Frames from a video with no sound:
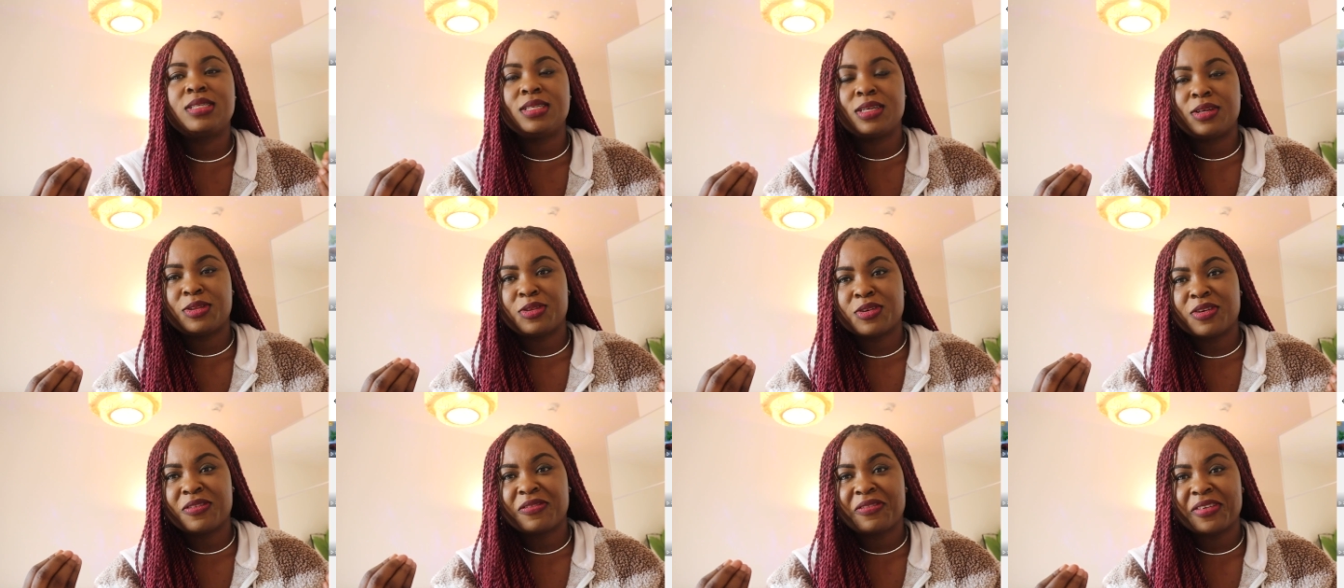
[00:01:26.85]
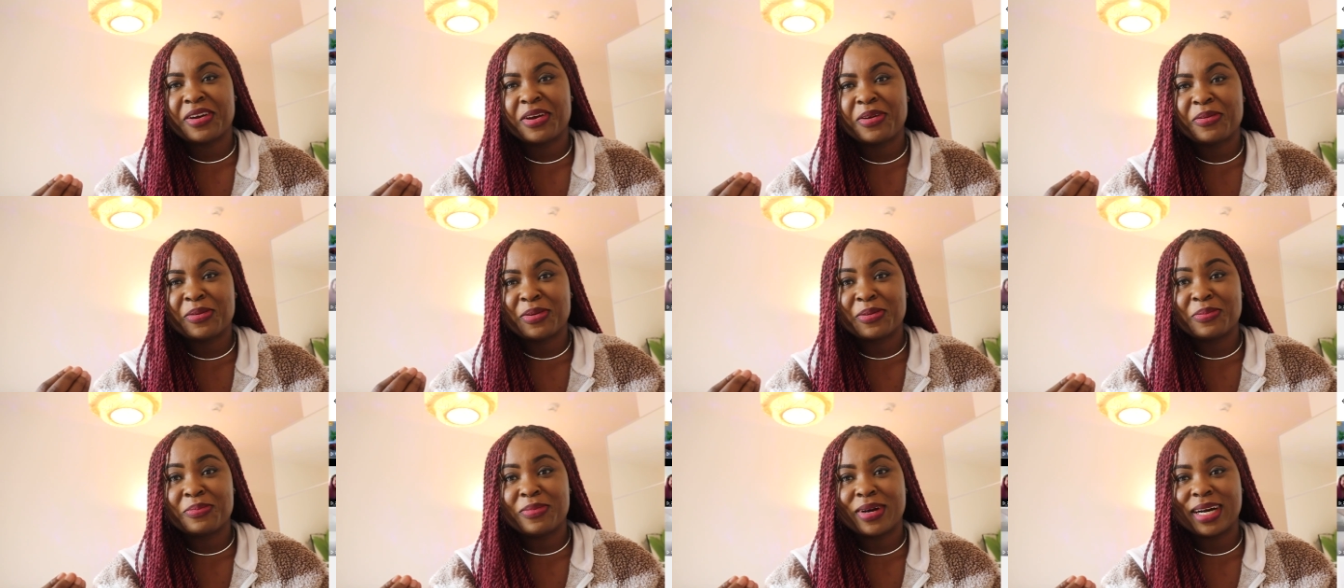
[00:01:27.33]
TikTok very
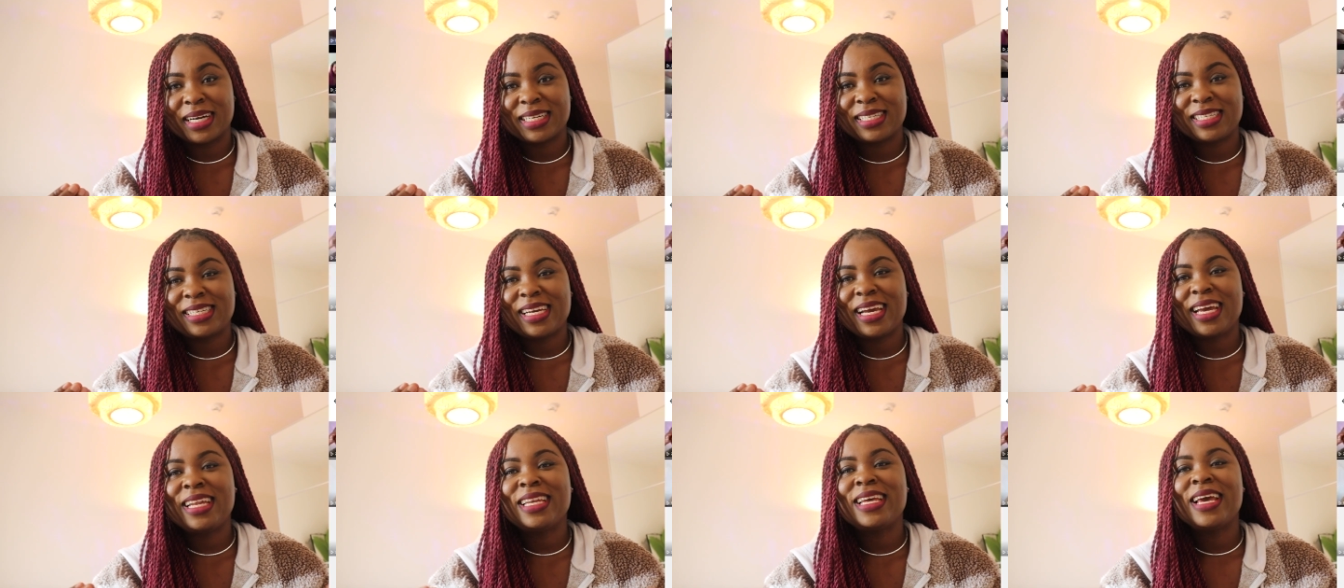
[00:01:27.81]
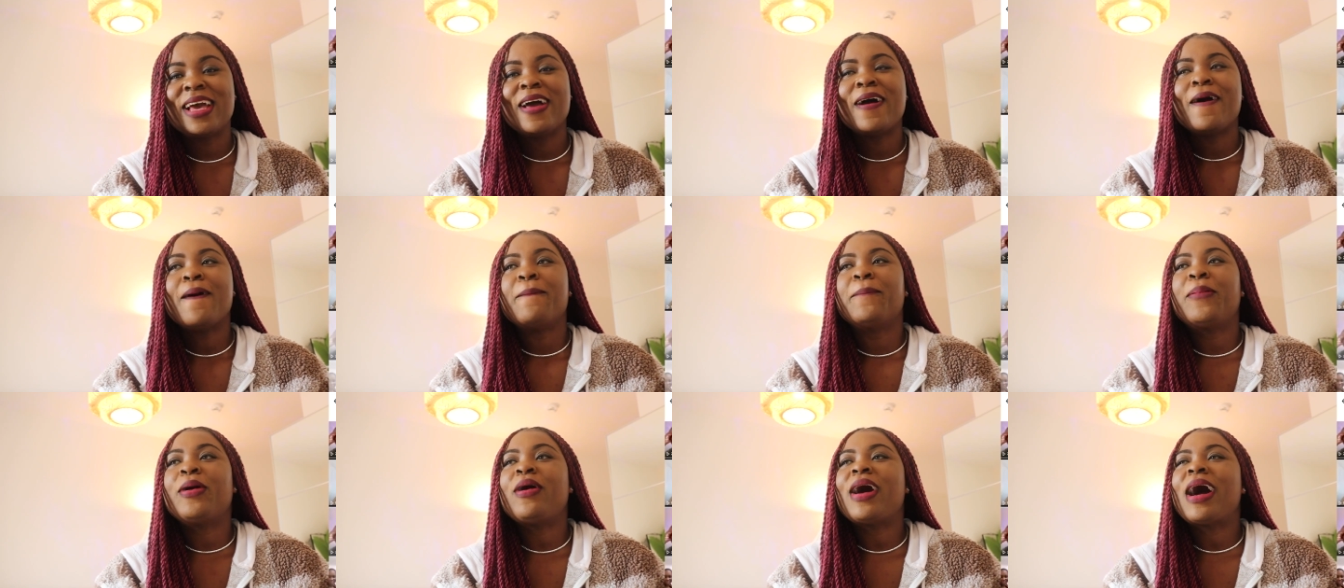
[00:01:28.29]
well back then,
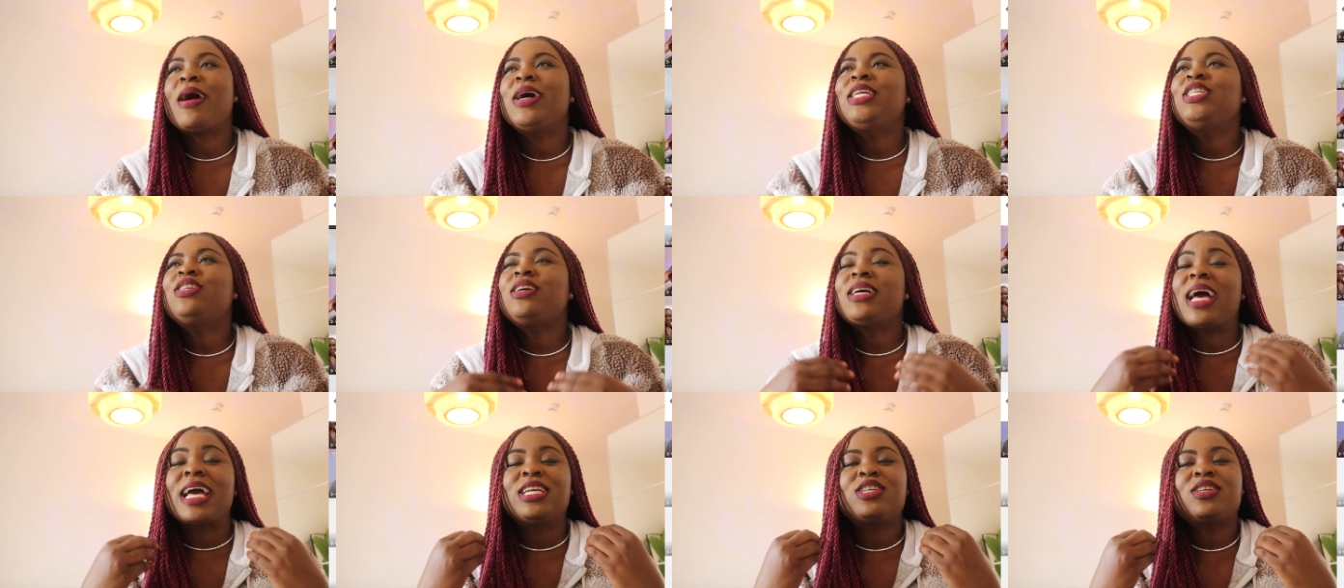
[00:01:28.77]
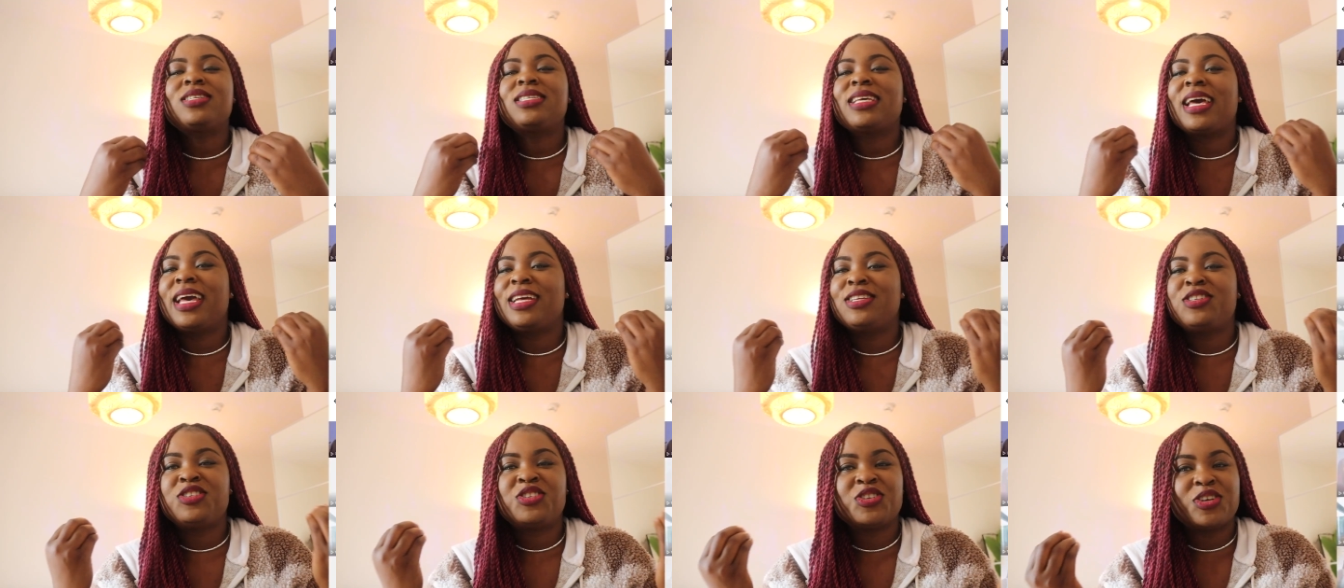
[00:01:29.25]
but I just
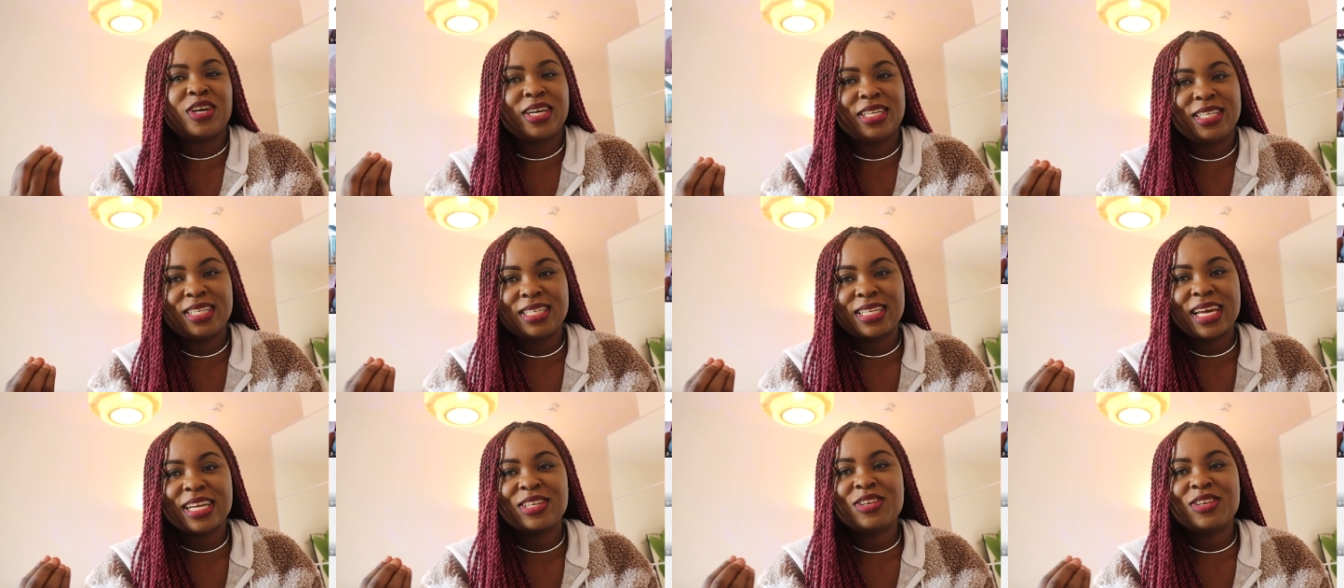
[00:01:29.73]
enjoyed it.